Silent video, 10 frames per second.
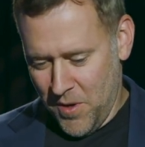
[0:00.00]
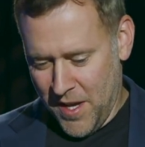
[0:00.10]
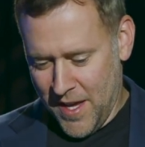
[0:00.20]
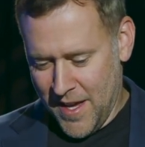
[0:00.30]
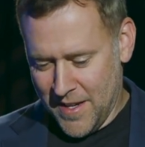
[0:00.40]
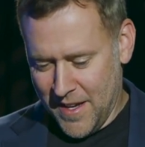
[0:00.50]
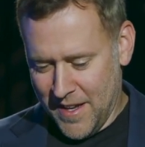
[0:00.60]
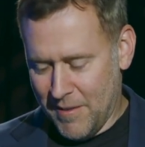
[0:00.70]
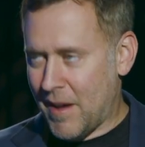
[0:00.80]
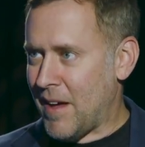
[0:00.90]
And
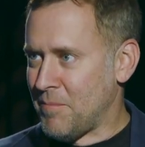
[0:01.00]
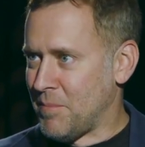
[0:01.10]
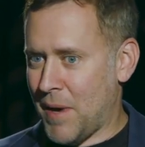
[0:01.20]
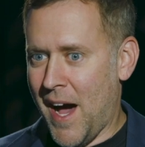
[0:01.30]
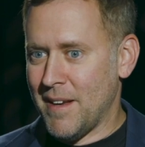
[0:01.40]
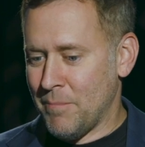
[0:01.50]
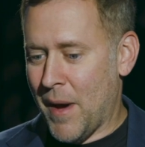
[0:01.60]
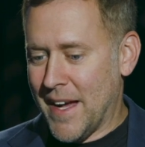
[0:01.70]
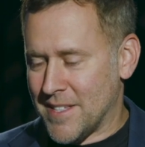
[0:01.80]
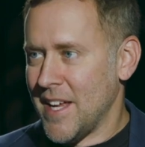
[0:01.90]
it, uh, pot,
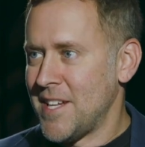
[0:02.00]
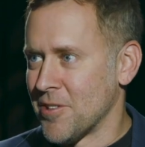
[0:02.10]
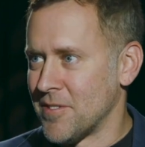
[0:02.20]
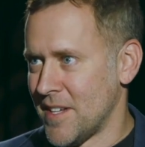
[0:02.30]
by its nature,